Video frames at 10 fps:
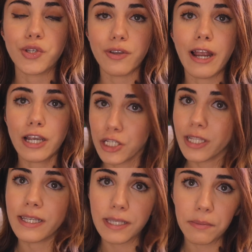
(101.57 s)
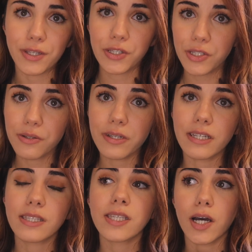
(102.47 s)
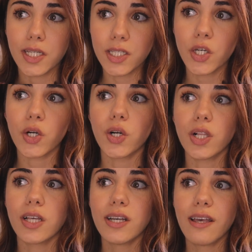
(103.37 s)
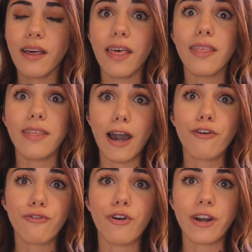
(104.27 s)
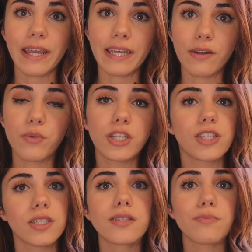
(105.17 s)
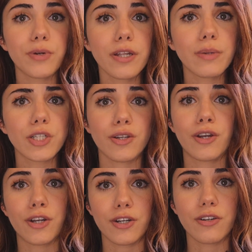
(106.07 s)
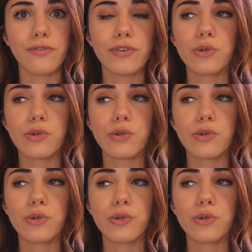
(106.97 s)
So they're actually accepting students until that far in, which is pretty much unheard of.